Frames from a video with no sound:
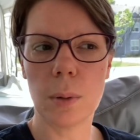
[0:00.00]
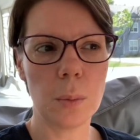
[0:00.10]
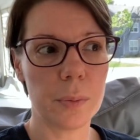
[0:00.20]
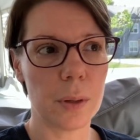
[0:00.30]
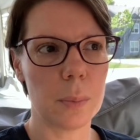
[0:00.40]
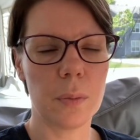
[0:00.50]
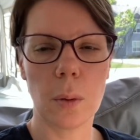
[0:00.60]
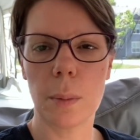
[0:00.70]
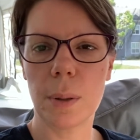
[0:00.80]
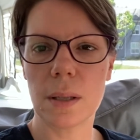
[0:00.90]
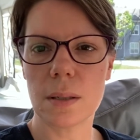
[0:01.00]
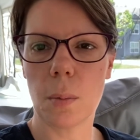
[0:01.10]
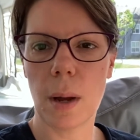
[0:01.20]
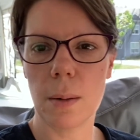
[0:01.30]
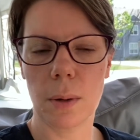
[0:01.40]
hopefully before we put this
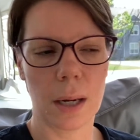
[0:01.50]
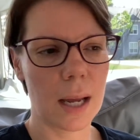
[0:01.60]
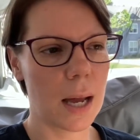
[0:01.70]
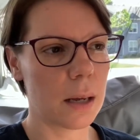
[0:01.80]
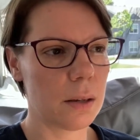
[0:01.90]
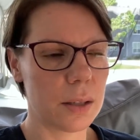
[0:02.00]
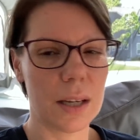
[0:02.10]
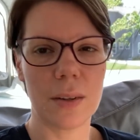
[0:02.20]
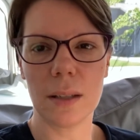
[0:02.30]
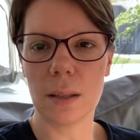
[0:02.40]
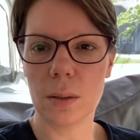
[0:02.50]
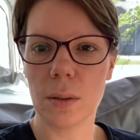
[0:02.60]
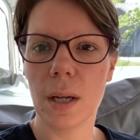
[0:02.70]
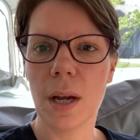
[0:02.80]
away, we're going to kind of give it a little